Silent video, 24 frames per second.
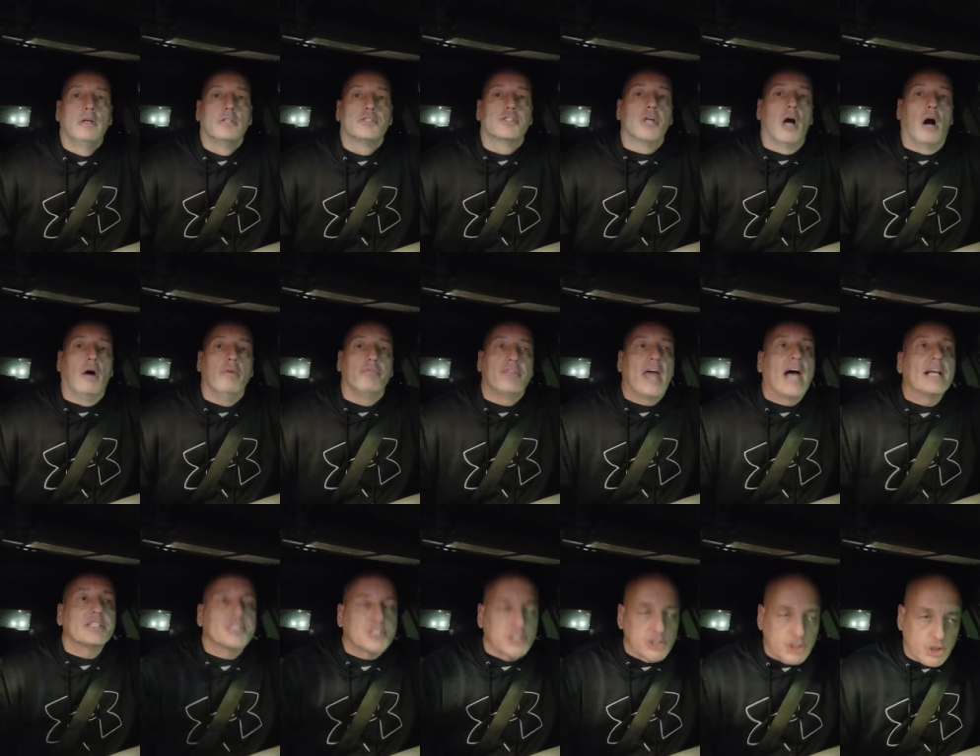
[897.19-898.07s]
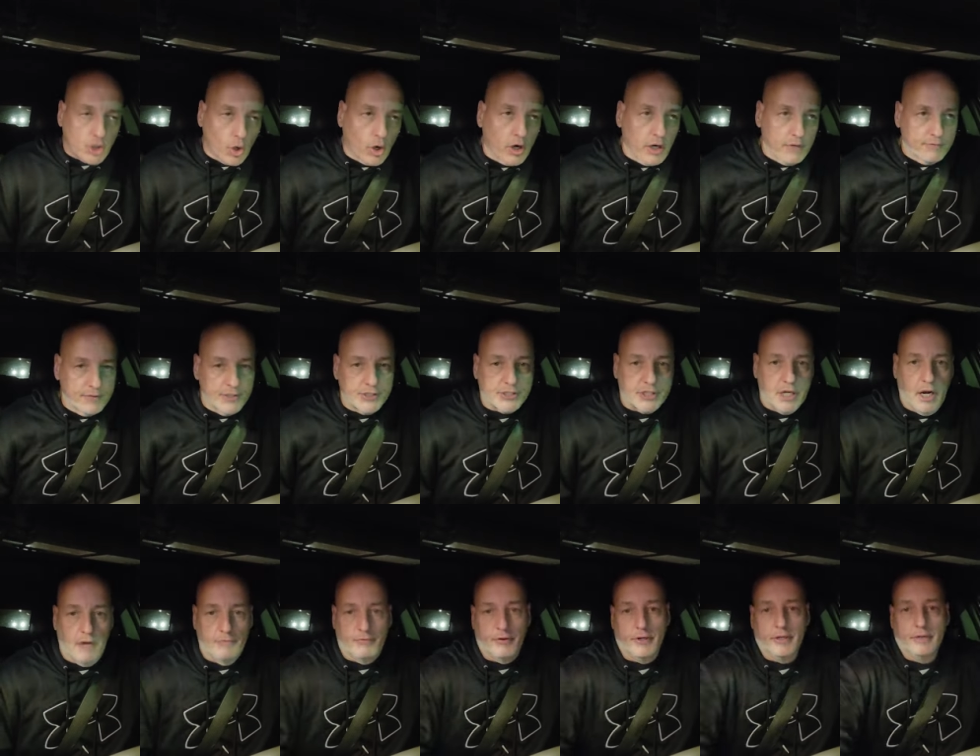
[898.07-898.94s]
So that's the short of
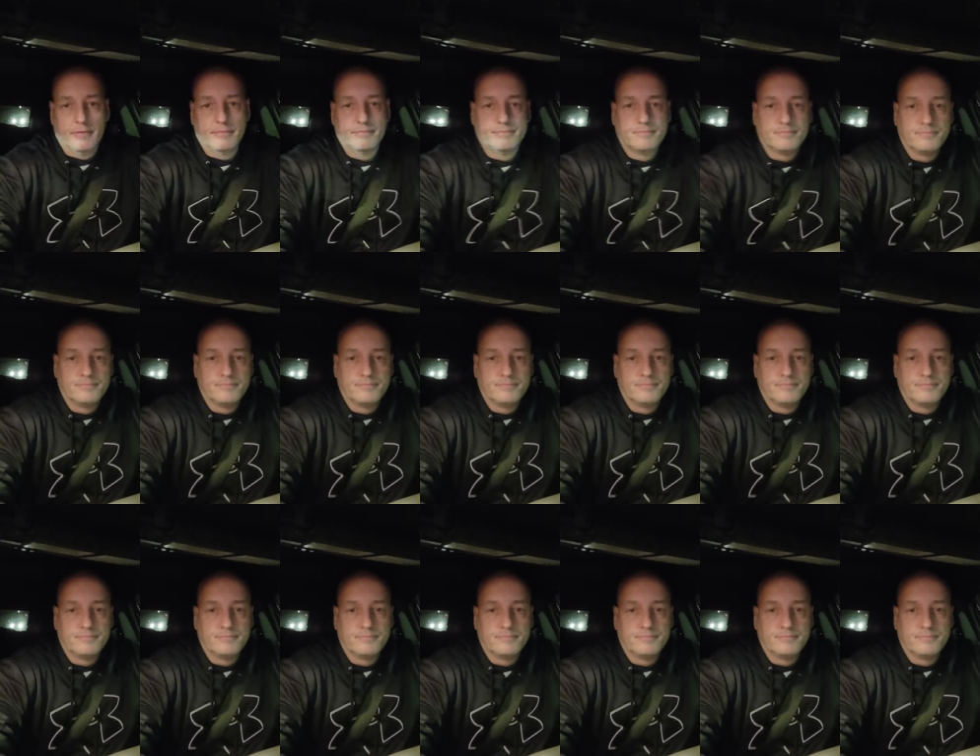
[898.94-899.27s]
discovery.